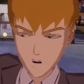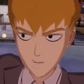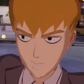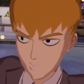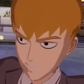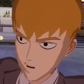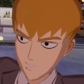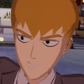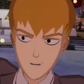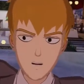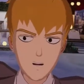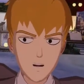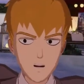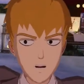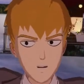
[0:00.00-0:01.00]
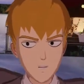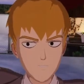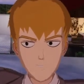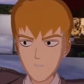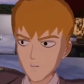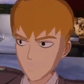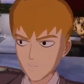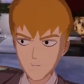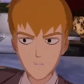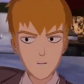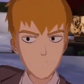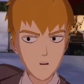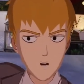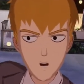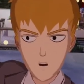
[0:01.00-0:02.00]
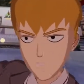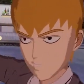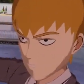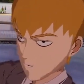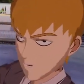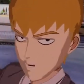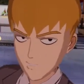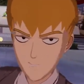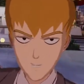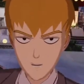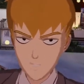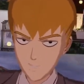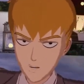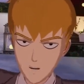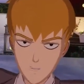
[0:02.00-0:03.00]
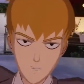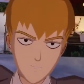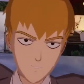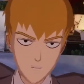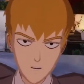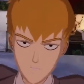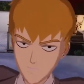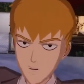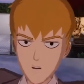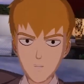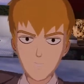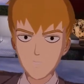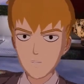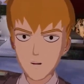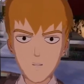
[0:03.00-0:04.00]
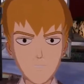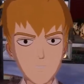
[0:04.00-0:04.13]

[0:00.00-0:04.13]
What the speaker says: been like, investing, all these gambling things make no sense.